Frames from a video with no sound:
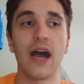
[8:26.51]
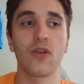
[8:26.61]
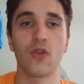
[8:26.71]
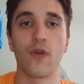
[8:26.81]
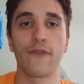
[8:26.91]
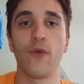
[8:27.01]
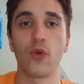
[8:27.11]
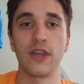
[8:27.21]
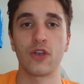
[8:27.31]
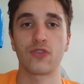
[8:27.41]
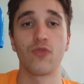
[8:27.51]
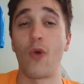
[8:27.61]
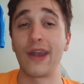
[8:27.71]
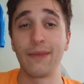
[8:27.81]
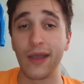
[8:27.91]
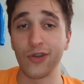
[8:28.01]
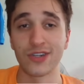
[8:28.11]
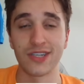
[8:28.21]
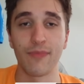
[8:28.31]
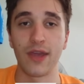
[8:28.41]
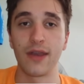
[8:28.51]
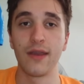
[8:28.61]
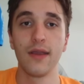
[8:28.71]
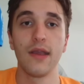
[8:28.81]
or 4 year $20 million or something,